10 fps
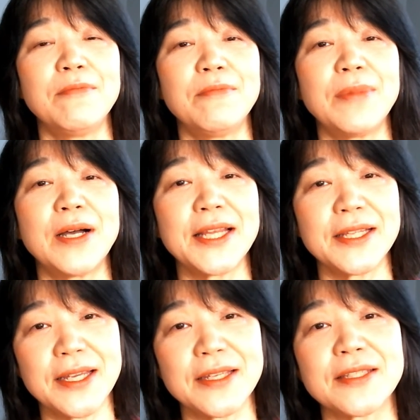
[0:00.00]
by the
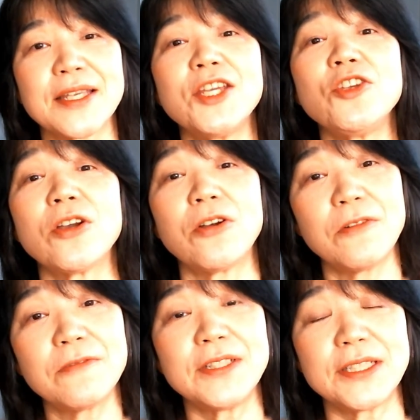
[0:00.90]
desk in your
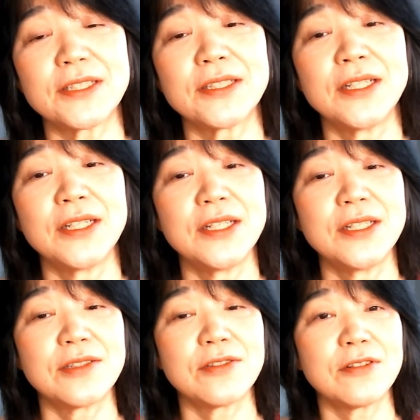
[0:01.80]
office.
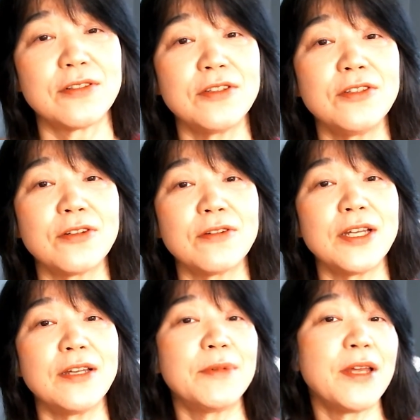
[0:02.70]
So,
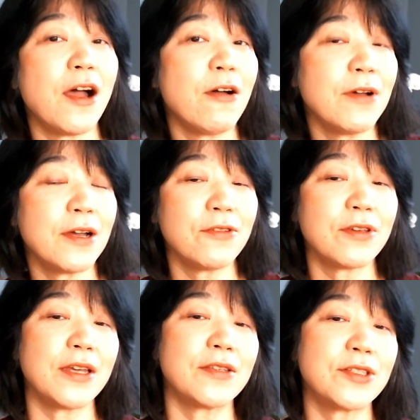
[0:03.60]
every hour you
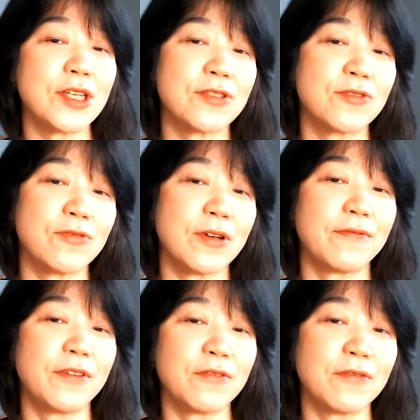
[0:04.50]
can just do a
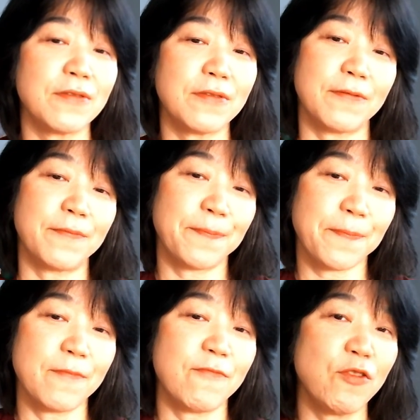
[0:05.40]

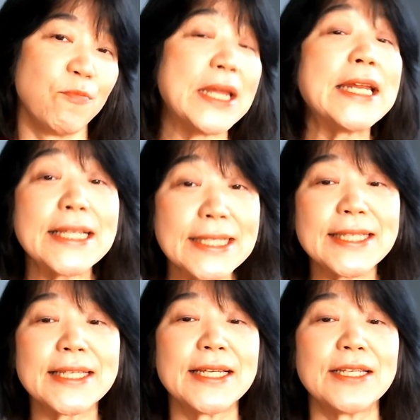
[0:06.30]
few
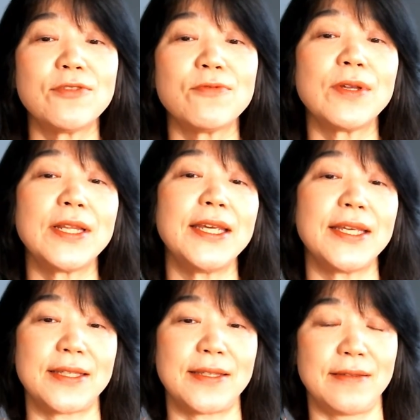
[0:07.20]
minutes to
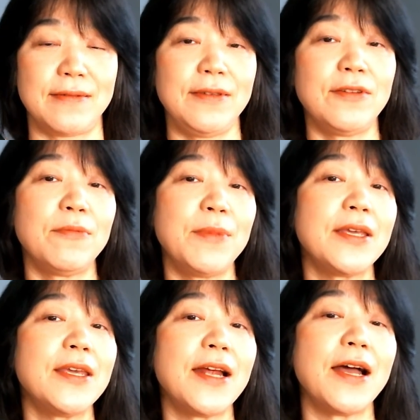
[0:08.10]
release,
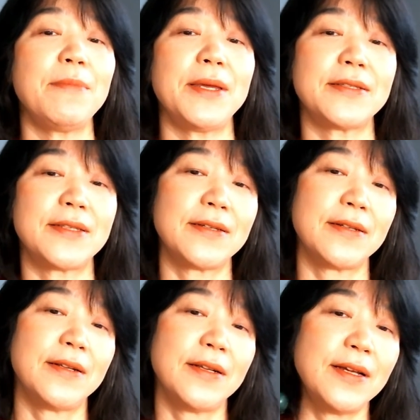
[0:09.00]
make it a habit.
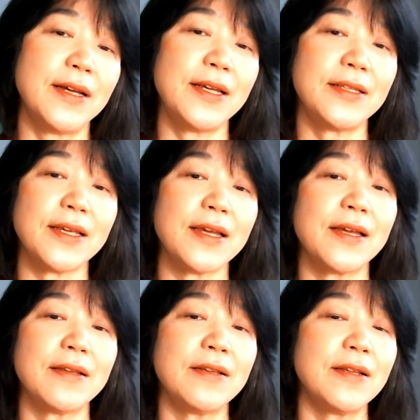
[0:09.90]
And
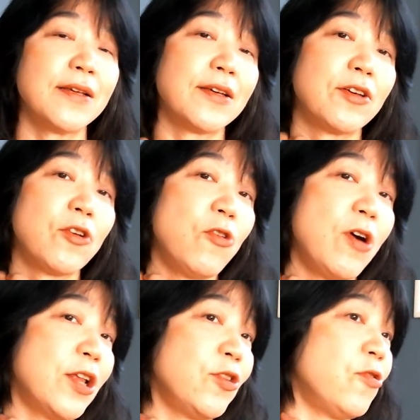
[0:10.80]
then
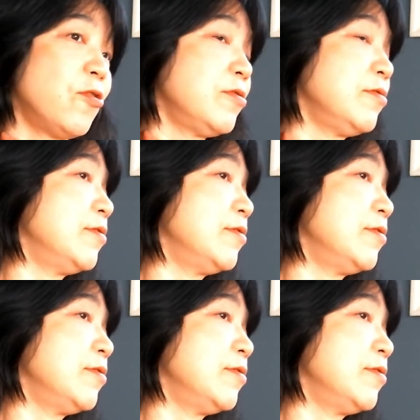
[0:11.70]
go along